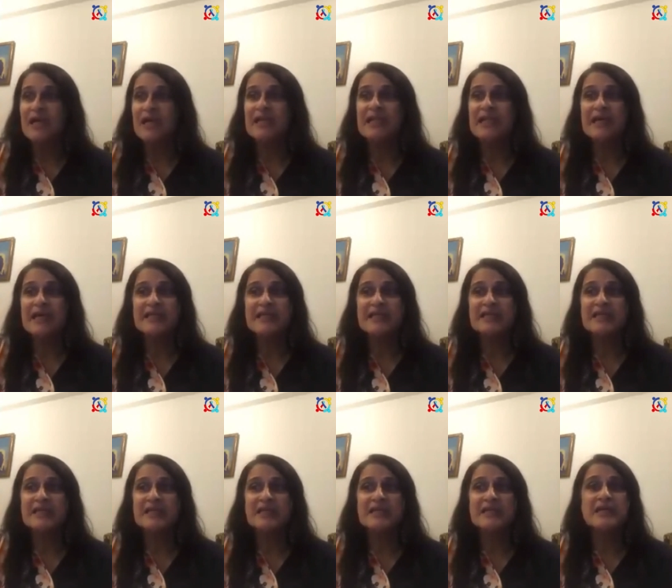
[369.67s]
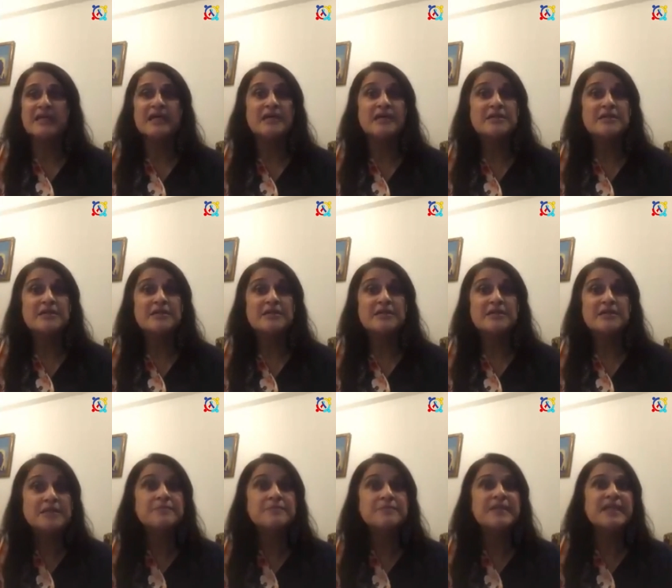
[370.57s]
like
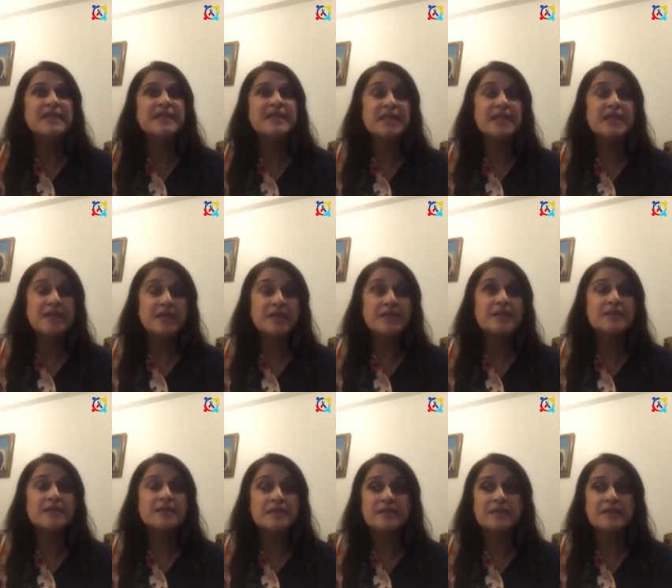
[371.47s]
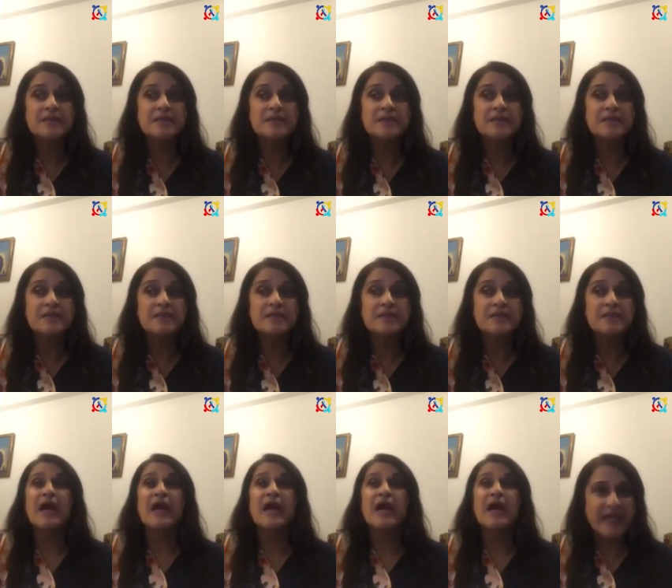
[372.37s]
repeated blinking,
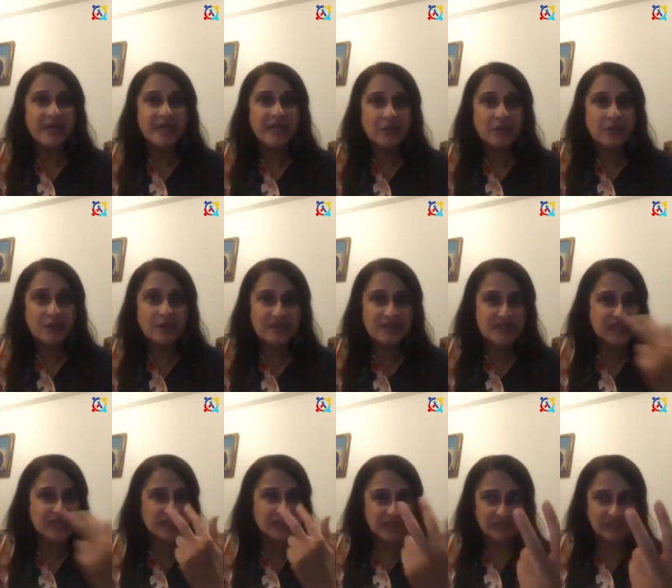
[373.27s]
eye contact.